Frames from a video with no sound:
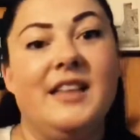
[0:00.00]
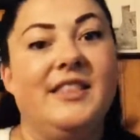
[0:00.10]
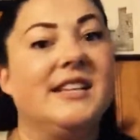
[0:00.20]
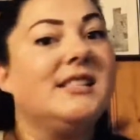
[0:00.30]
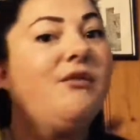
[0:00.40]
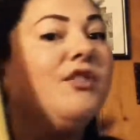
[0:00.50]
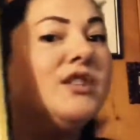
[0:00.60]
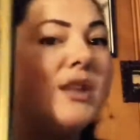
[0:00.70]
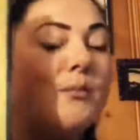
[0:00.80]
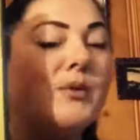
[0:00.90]
This, for
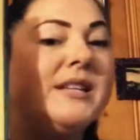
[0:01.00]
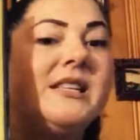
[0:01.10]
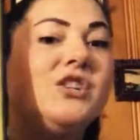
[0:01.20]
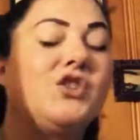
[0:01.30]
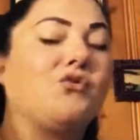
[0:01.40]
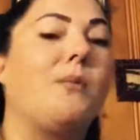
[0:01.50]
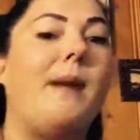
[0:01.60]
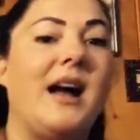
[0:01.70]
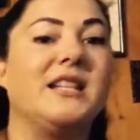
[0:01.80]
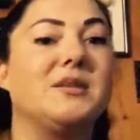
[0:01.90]
some reason, just
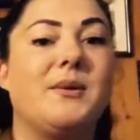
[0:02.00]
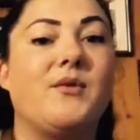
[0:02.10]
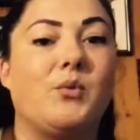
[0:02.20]
reminds me of